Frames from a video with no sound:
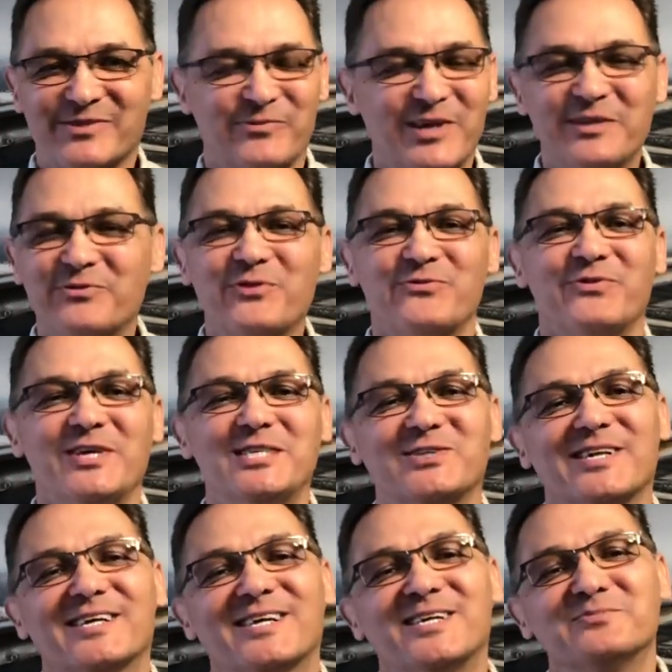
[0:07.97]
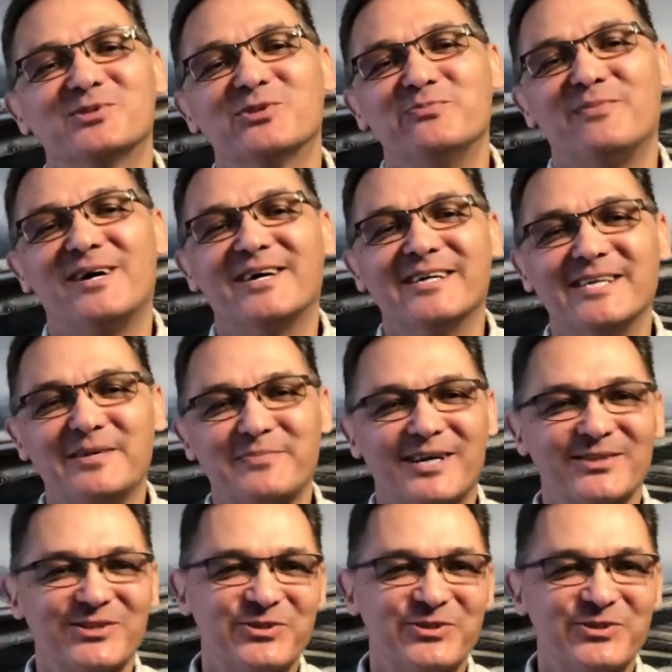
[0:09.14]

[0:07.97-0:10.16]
One of the things that comes to mind about